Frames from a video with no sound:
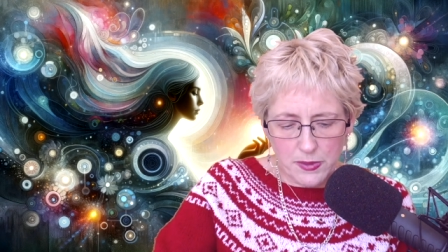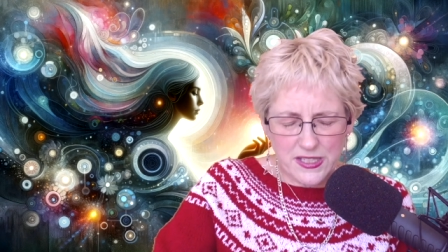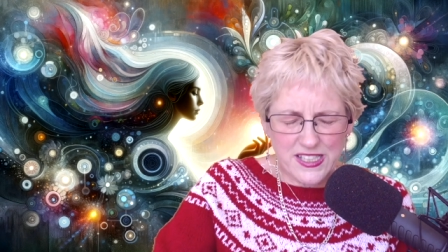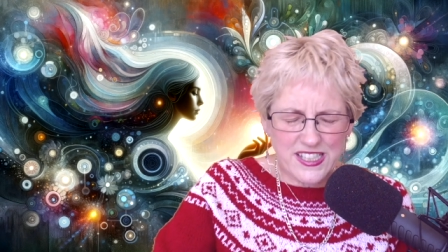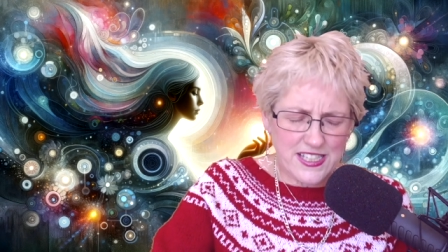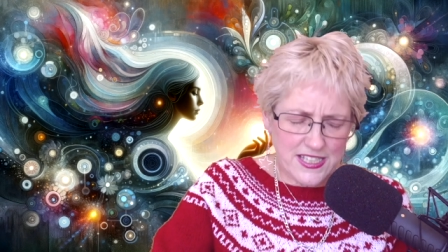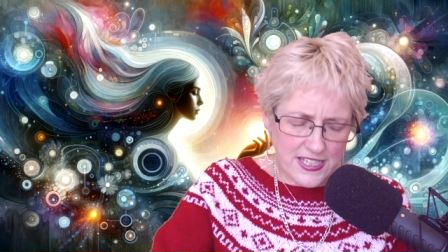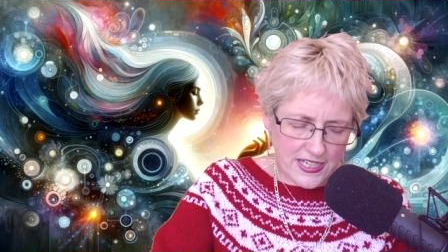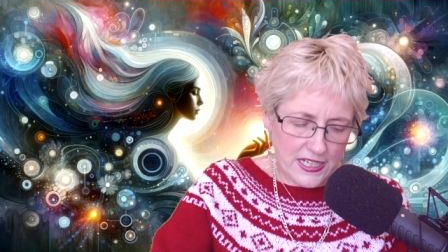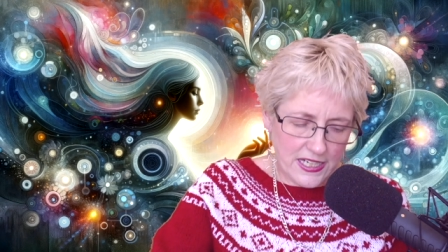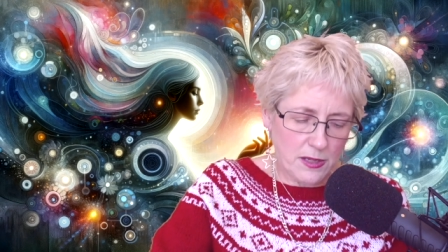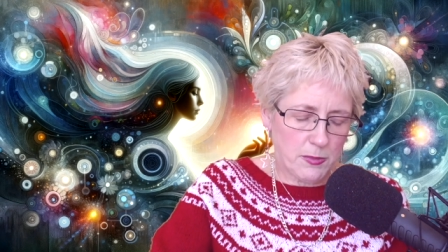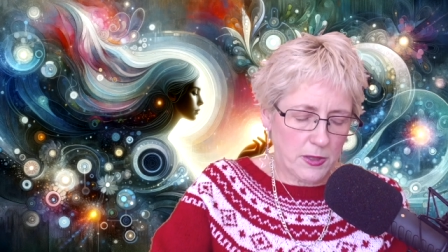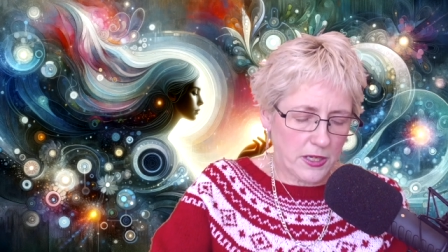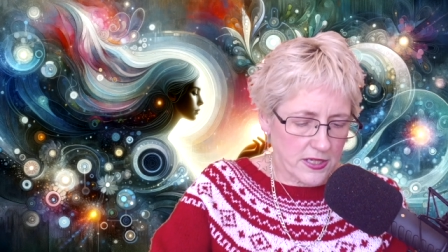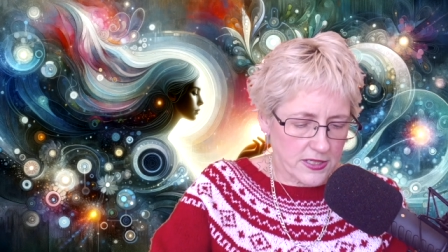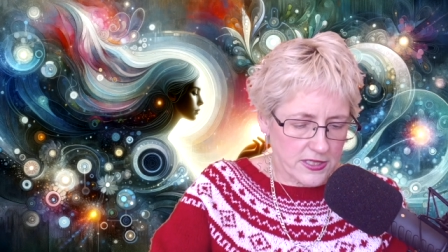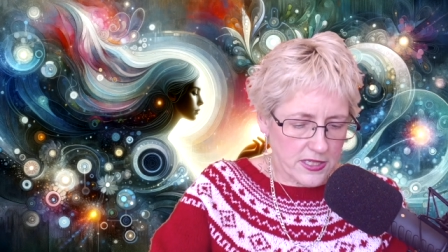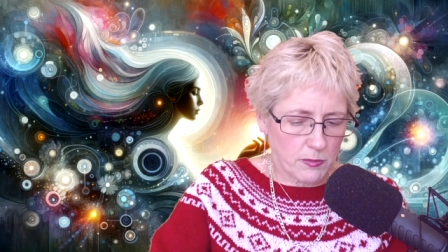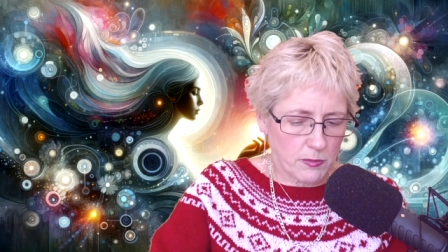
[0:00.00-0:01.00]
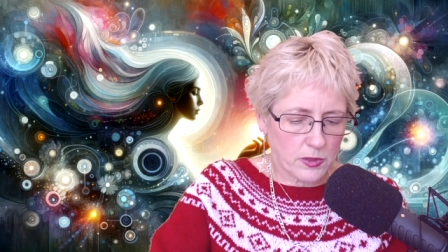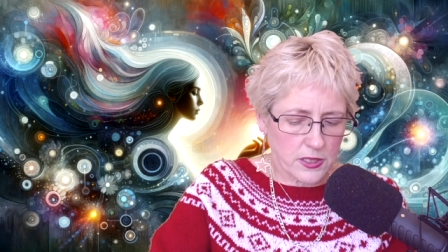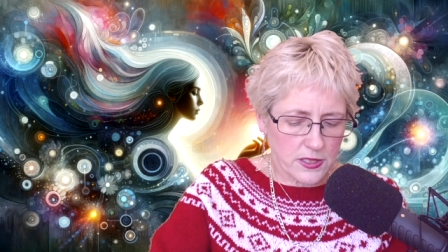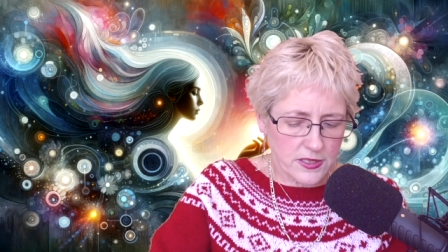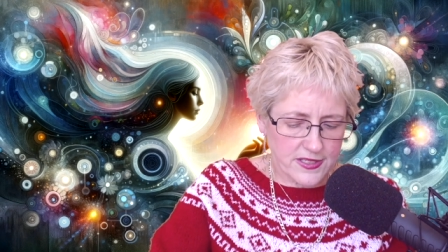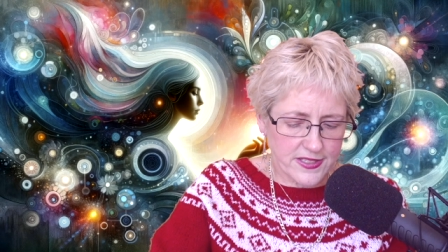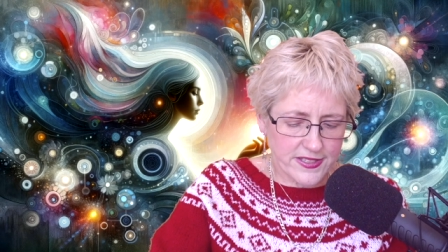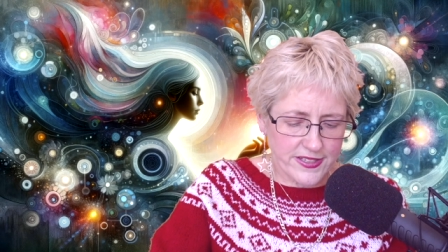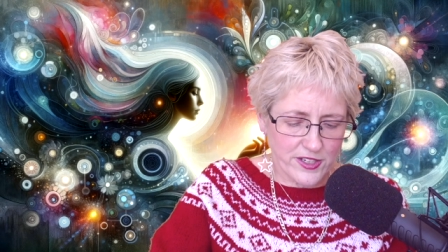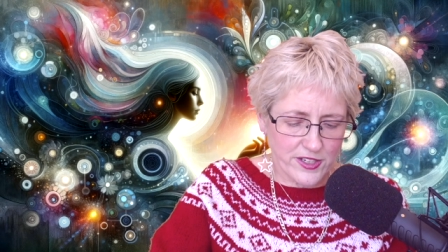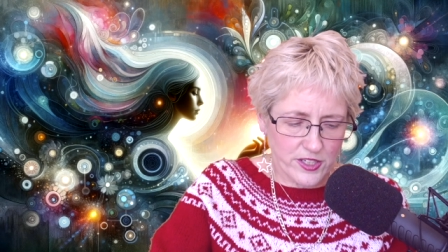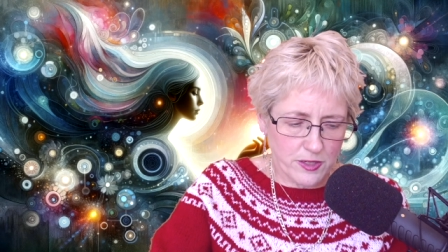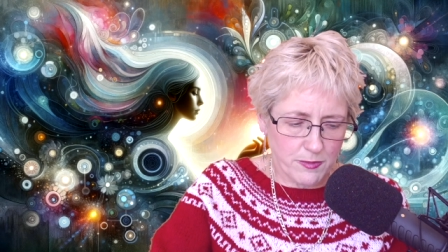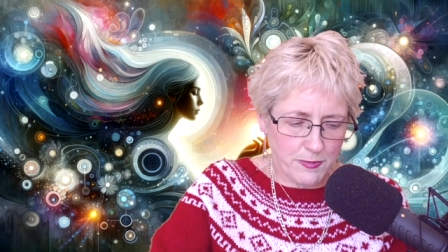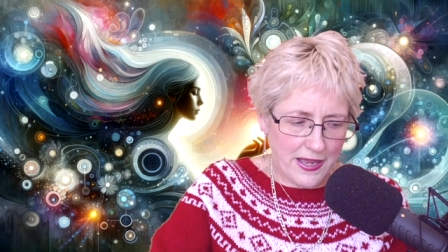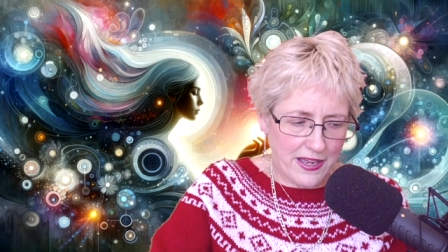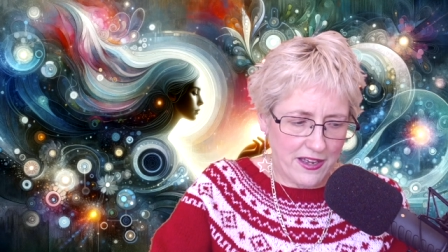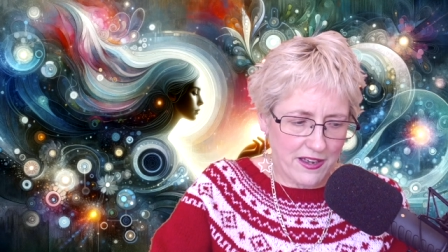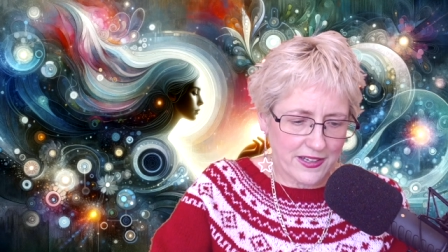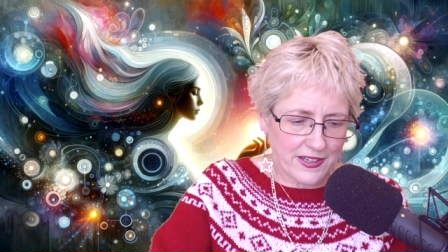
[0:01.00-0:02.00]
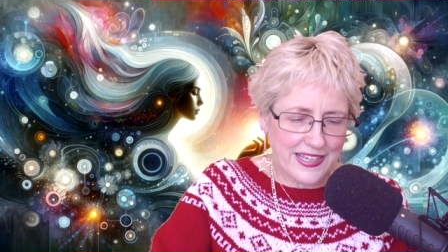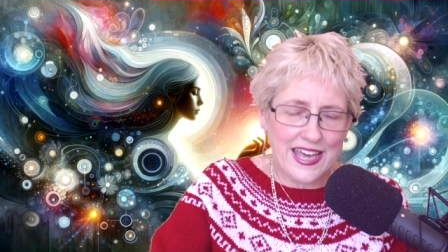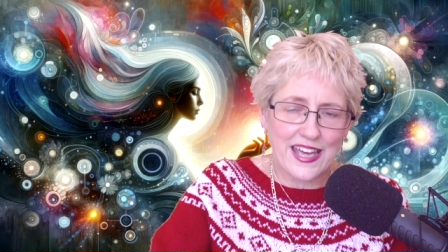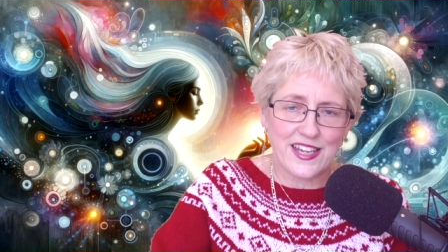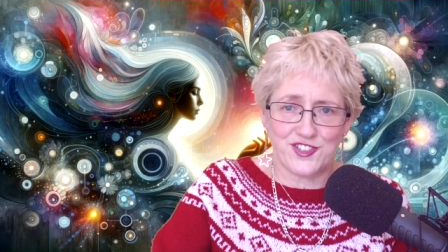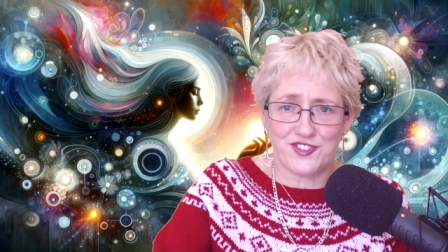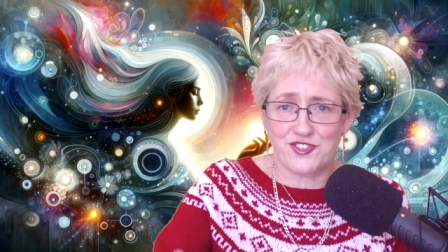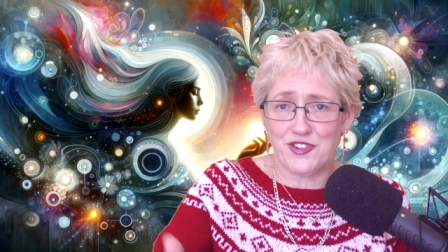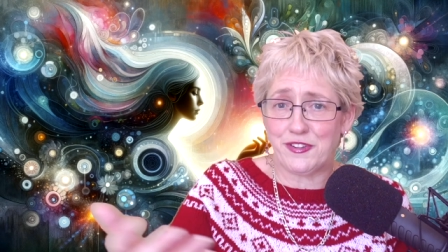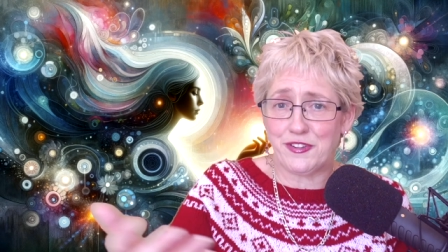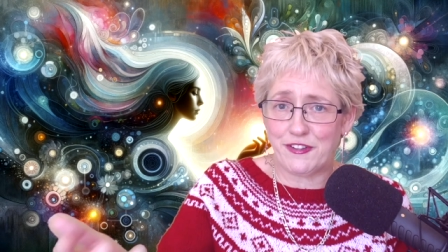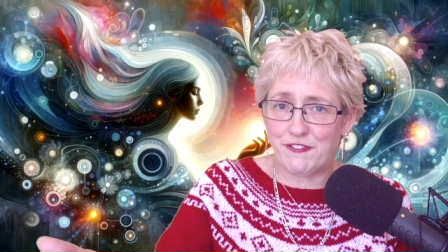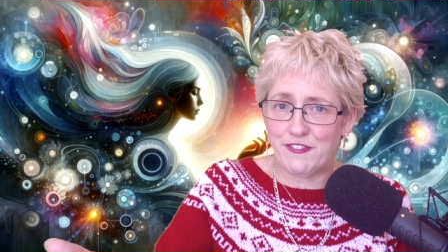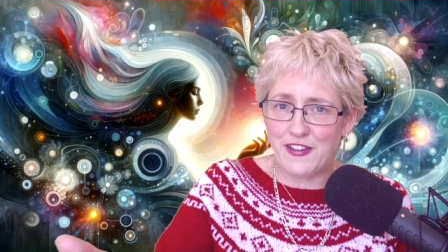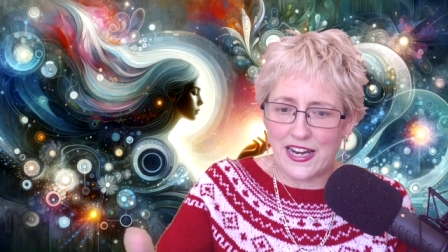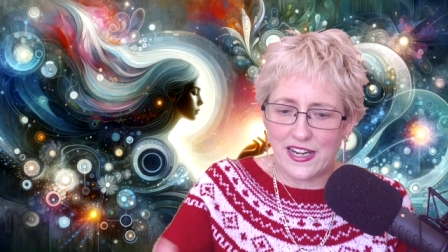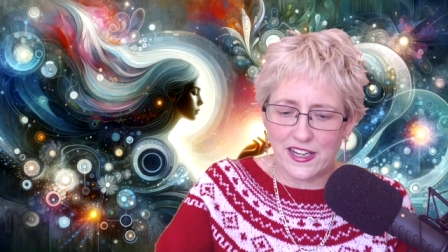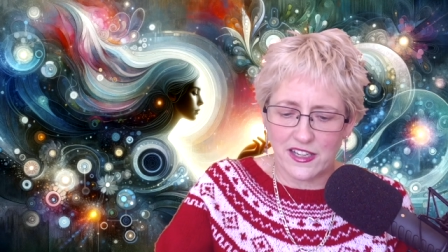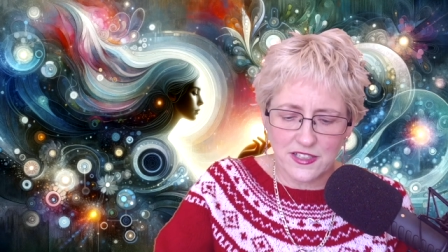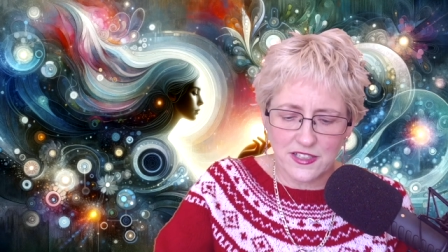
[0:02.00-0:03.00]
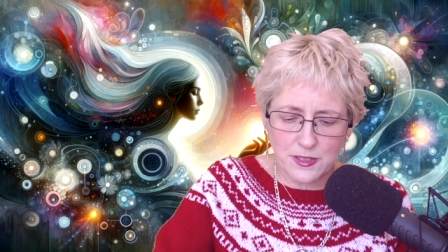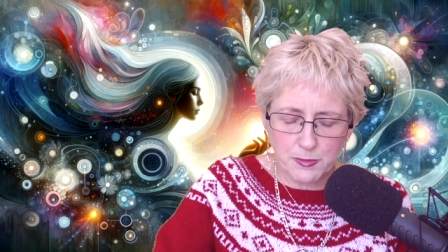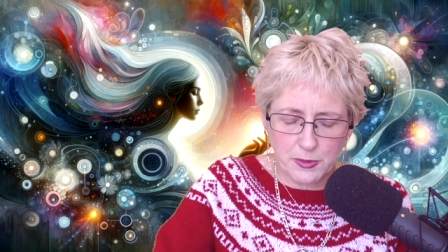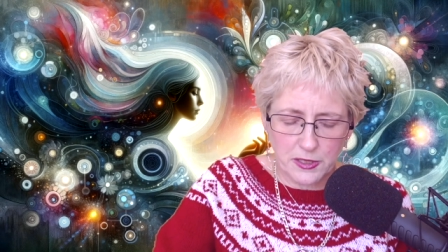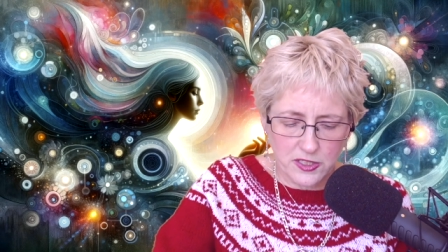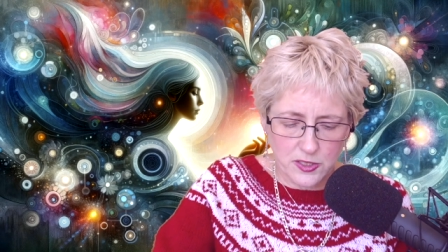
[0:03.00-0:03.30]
particularly because I'm concerned about catastrophic failures,